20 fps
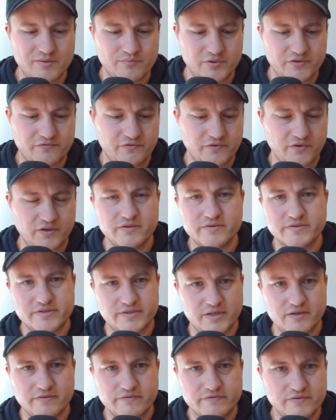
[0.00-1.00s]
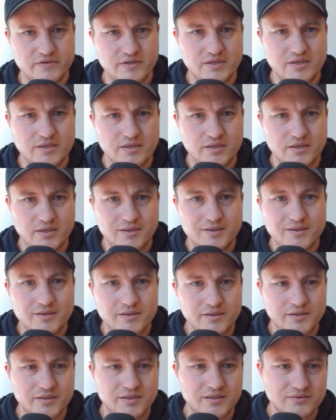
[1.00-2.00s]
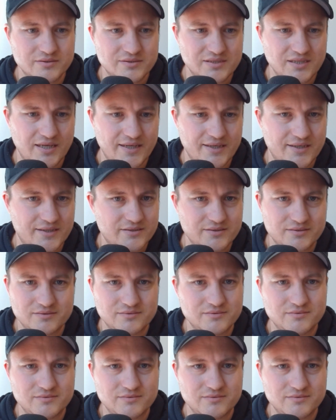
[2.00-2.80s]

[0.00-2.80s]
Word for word: But for other stuff, you know, it's like,